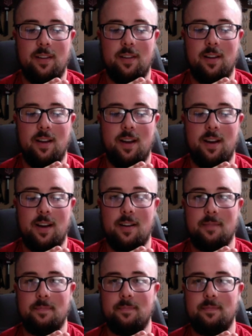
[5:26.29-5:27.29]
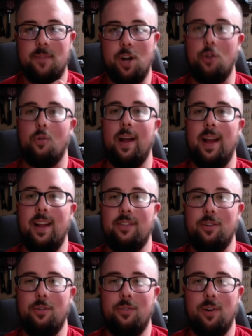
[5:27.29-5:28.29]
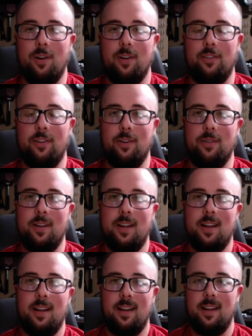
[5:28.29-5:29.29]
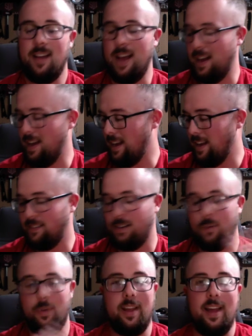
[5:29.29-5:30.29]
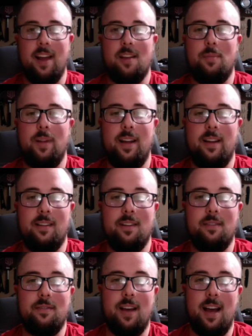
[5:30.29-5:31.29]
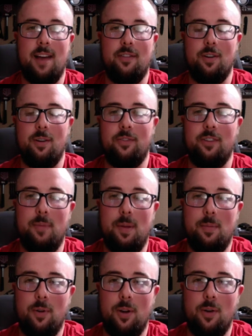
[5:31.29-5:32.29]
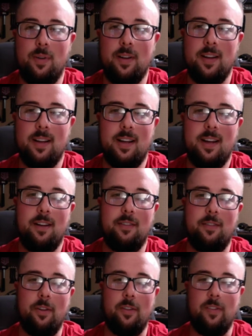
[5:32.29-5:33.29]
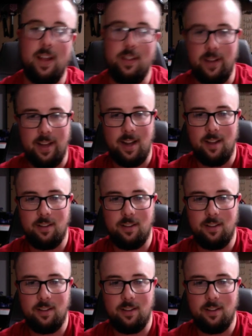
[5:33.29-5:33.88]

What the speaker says: a grade so far. So I guess I really can't complain, because I have heard some people going farther than that. Look at it.